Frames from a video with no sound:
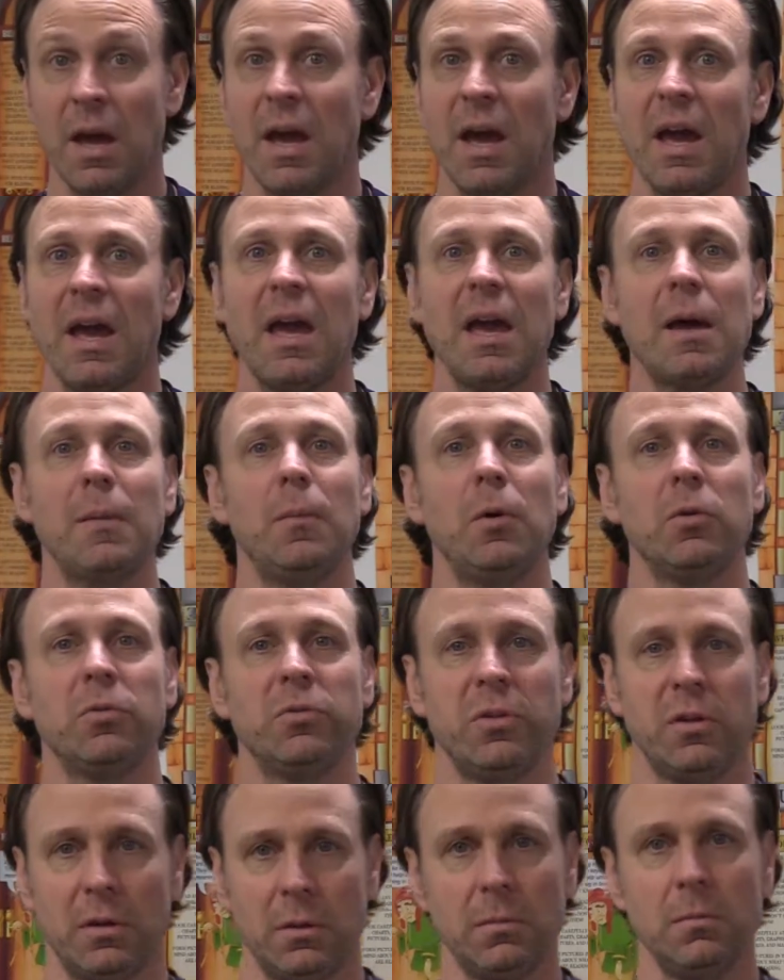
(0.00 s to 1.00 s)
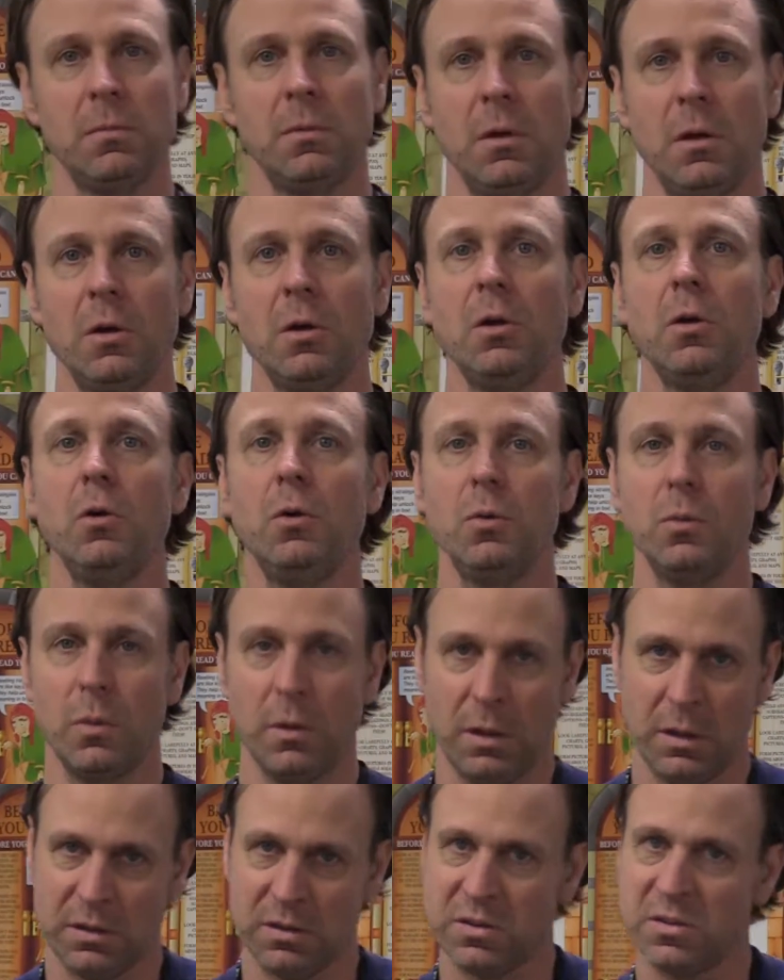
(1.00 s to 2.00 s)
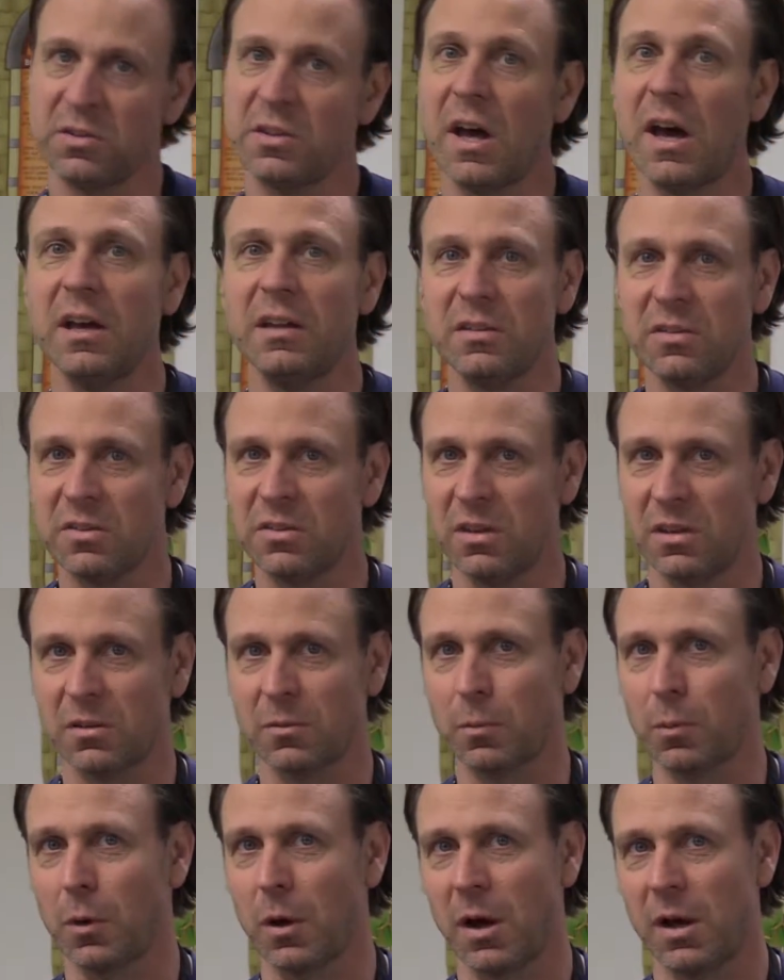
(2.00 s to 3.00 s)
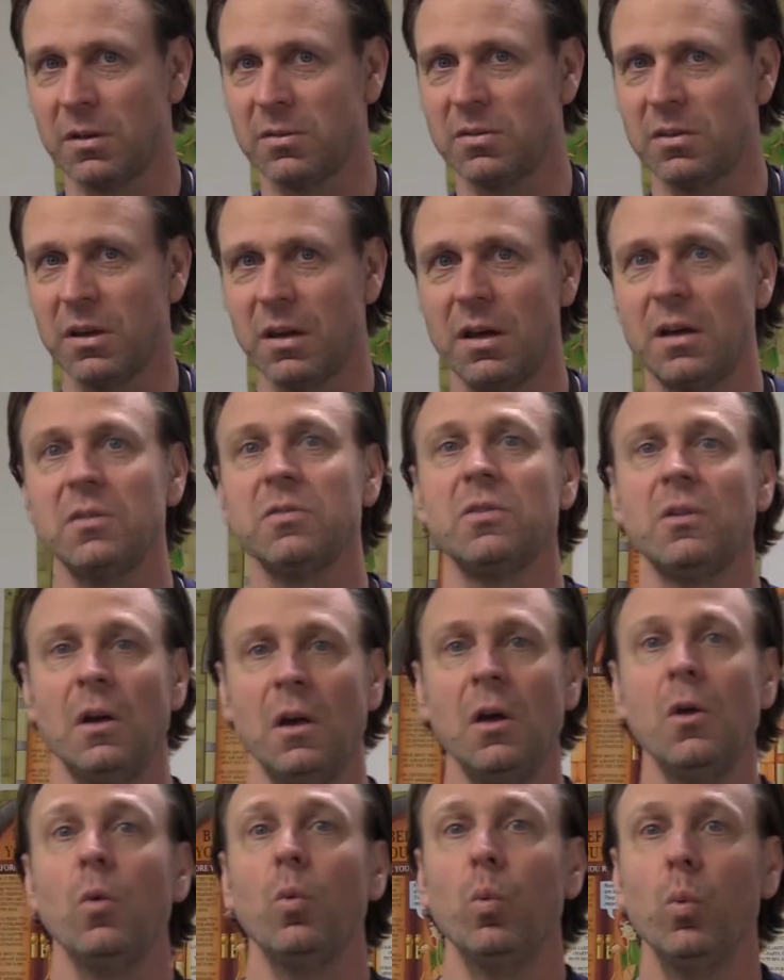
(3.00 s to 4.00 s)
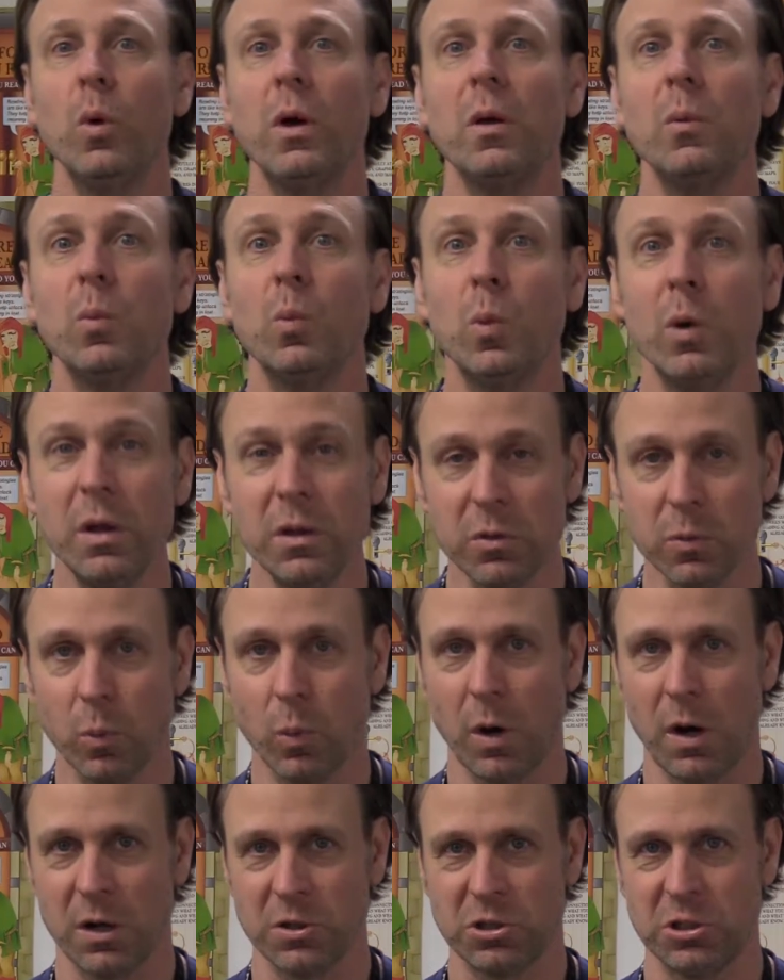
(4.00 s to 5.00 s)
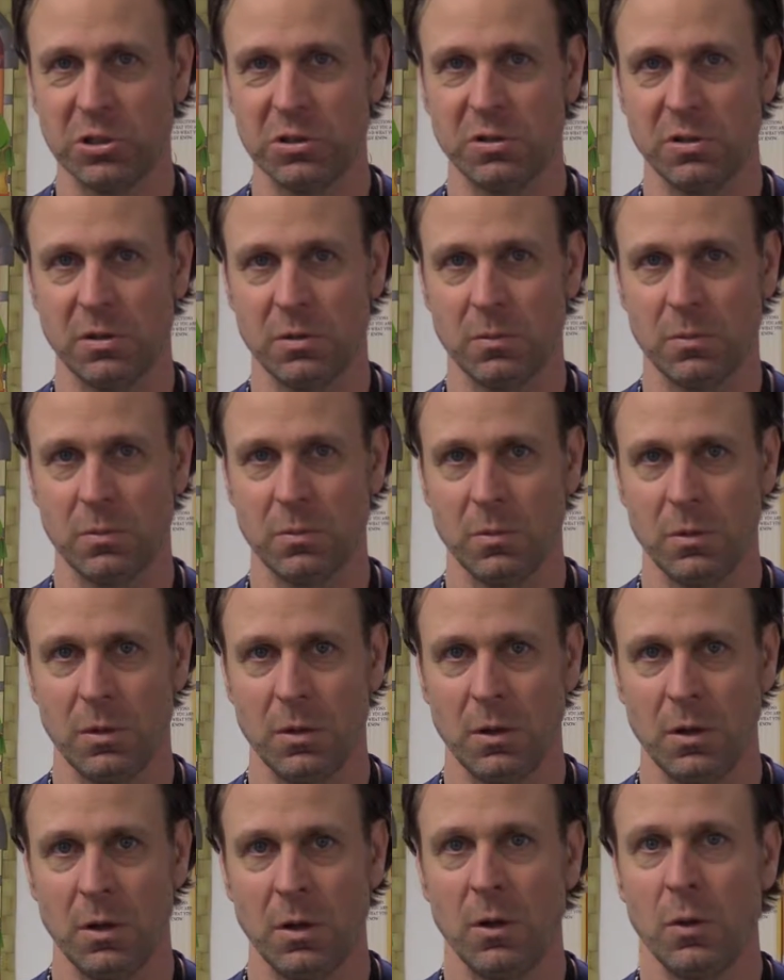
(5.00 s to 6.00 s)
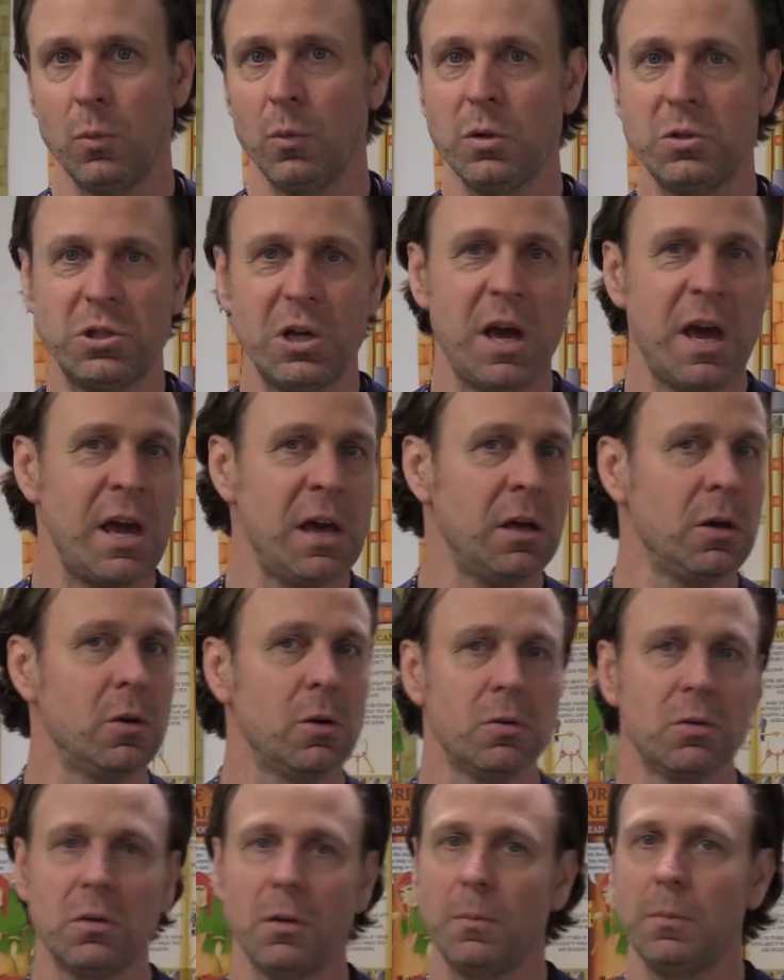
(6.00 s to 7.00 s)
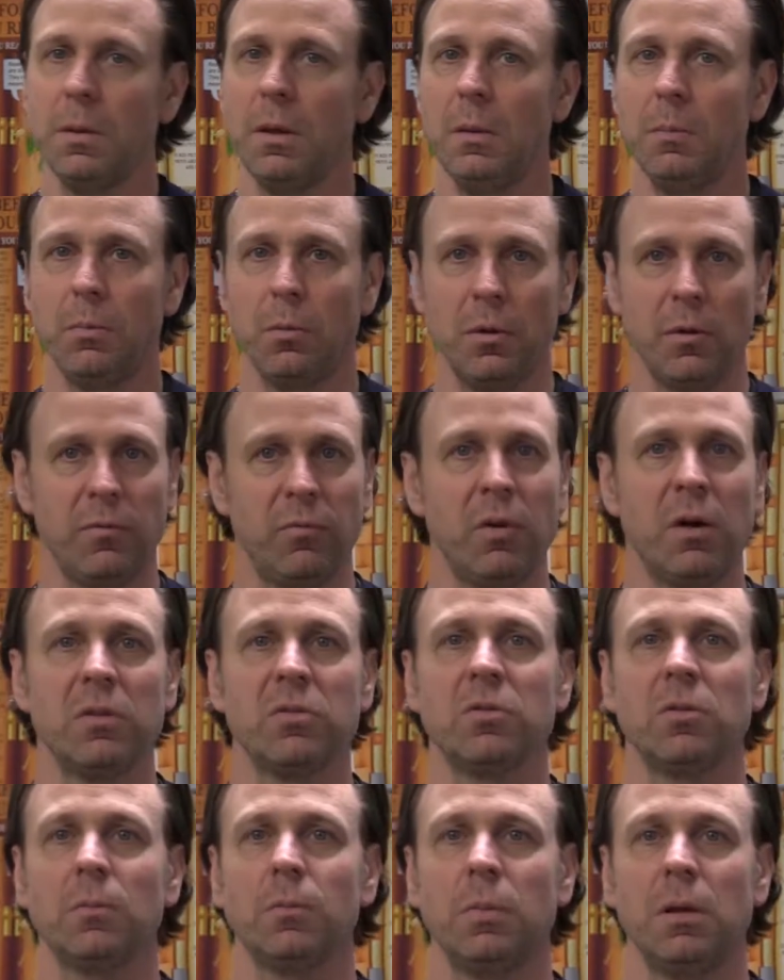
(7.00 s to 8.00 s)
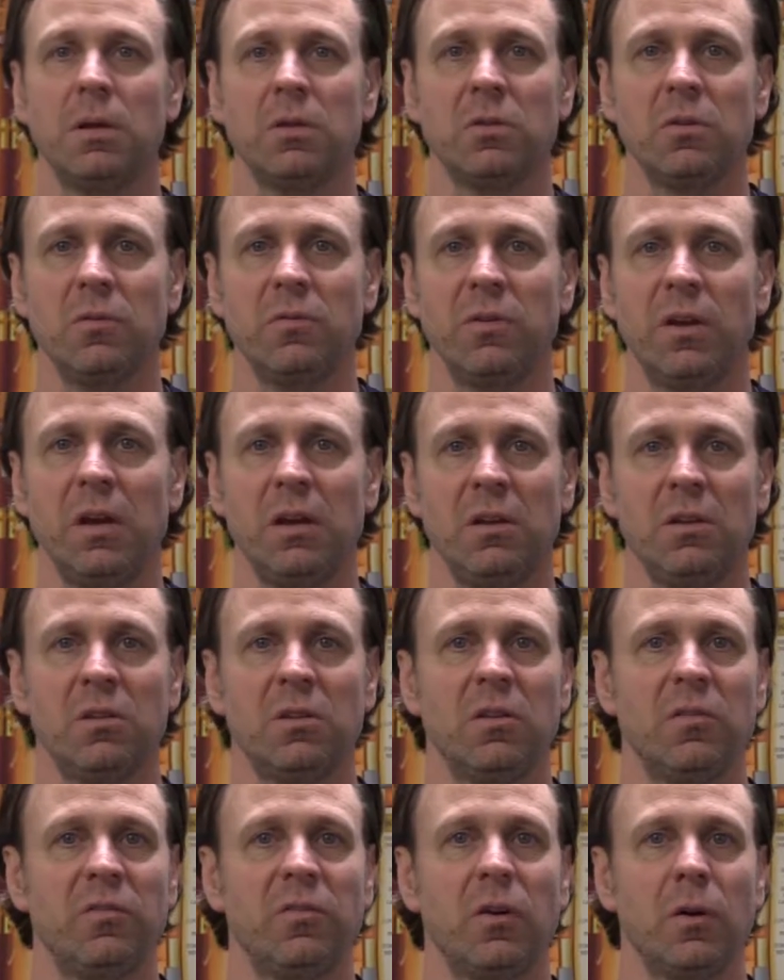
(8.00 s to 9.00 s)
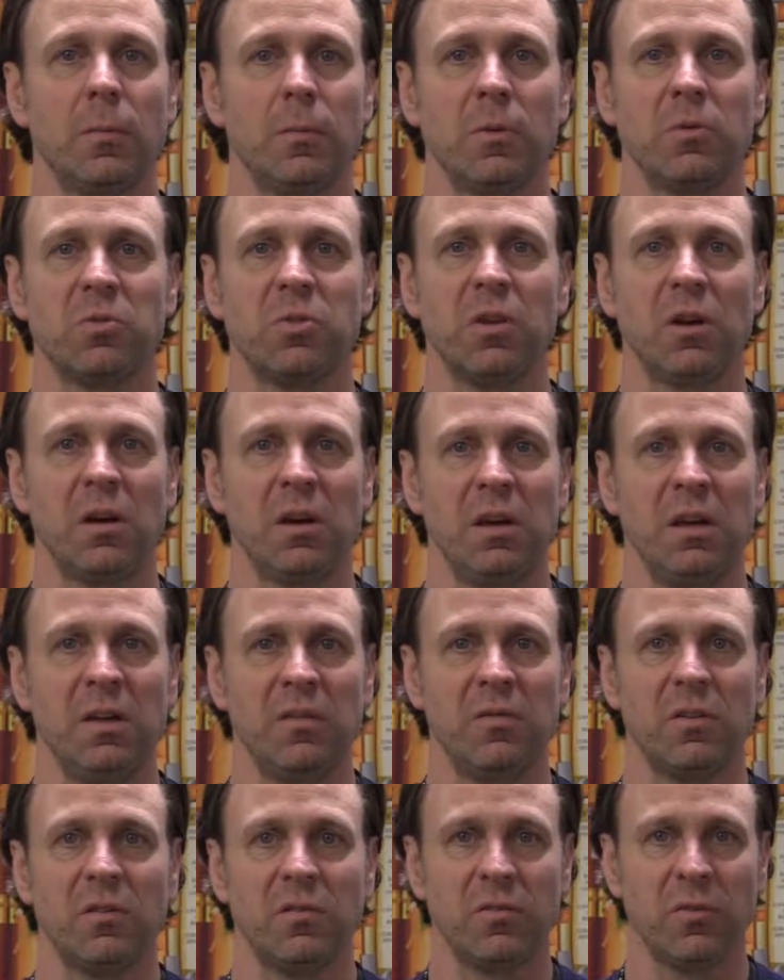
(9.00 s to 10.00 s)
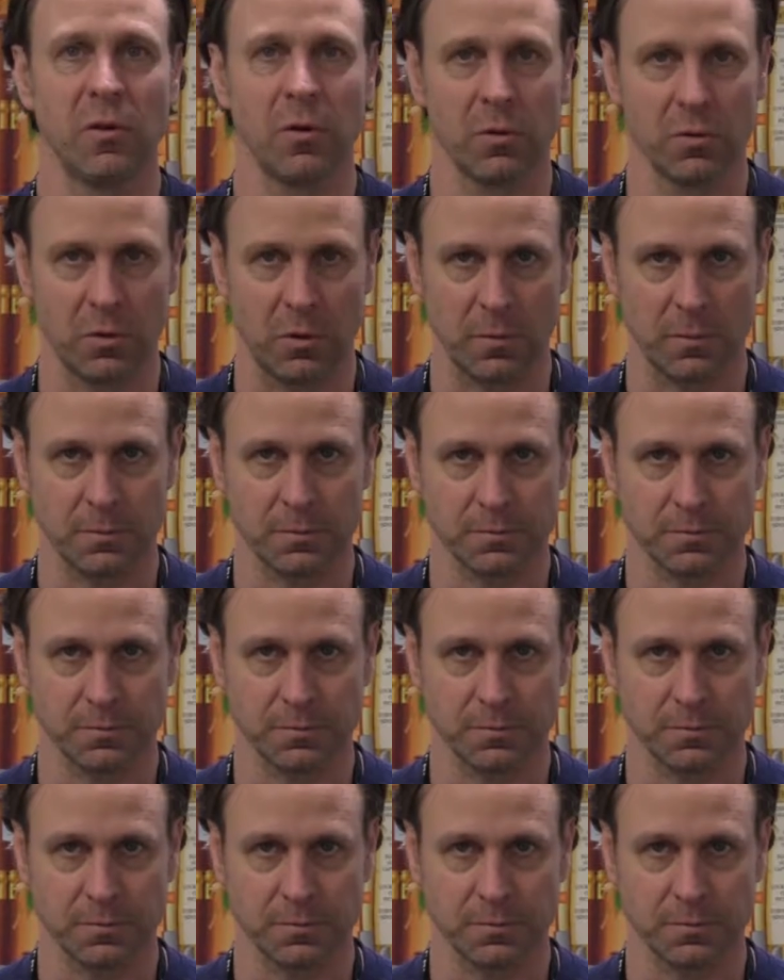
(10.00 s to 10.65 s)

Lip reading: Hamilton, who incites this process, went with Washington, which angered the people of western Pennsylvania, the farmers there, even further.